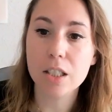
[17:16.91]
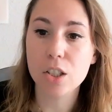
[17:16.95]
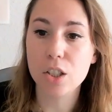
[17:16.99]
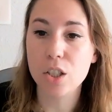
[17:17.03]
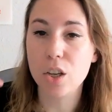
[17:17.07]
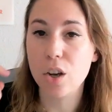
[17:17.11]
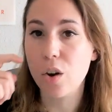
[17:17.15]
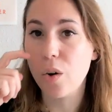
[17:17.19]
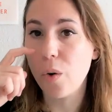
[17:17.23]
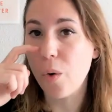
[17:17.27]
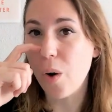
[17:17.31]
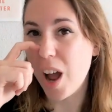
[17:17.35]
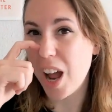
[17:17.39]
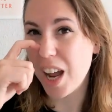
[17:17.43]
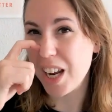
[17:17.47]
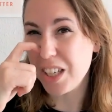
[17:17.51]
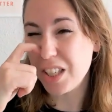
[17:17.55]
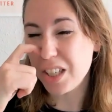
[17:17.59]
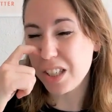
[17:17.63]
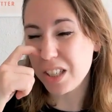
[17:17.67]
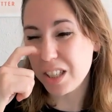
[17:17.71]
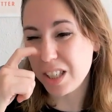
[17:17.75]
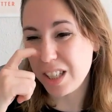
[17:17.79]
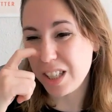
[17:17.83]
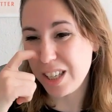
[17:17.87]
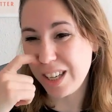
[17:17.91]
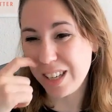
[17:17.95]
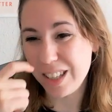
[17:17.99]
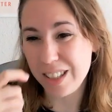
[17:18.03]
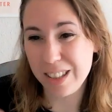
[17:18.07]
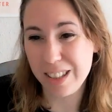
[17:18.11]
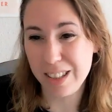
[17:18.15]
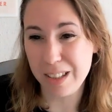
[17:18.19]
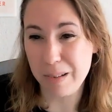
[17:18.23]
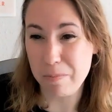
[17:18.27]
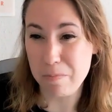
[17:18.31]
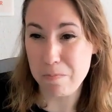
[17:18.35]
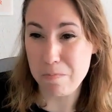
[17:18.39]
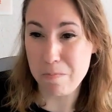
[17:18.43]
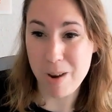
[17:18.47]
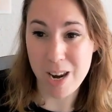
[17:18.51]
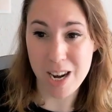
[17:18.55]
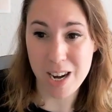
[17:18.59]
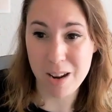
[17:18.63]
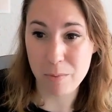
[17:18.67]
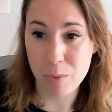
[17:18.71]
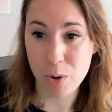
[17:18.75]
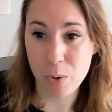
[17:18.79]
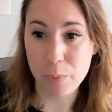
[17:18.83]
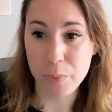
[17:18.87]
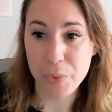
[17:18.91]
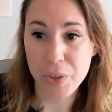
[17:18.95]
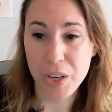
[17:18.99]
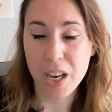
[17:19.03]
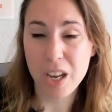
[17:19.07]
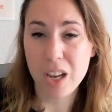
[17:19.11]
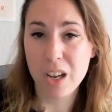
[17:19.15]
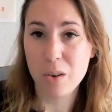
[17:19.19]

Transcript: so I just needed the minimum,